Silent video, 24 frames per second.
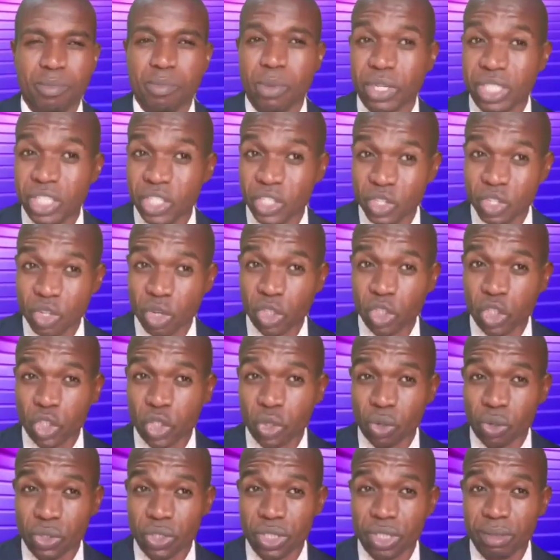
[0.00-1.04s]
But it's not
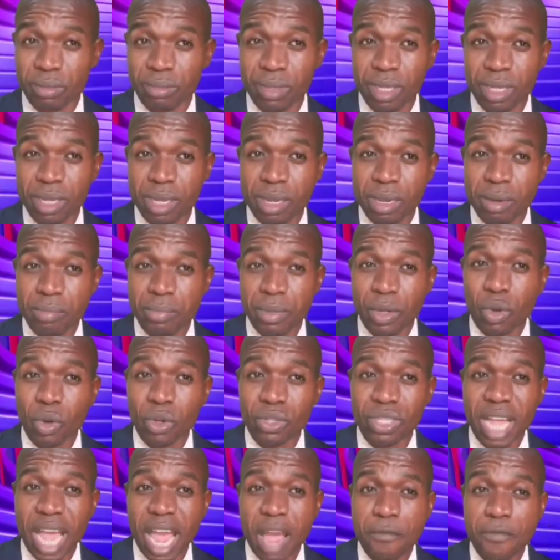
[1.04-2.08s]
church.
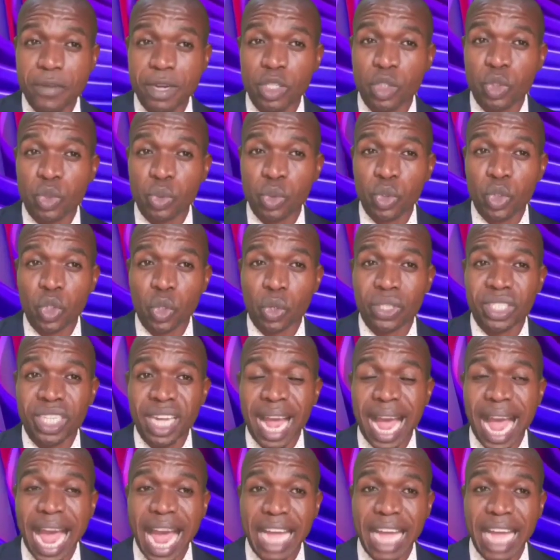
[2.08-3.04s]
Because every true church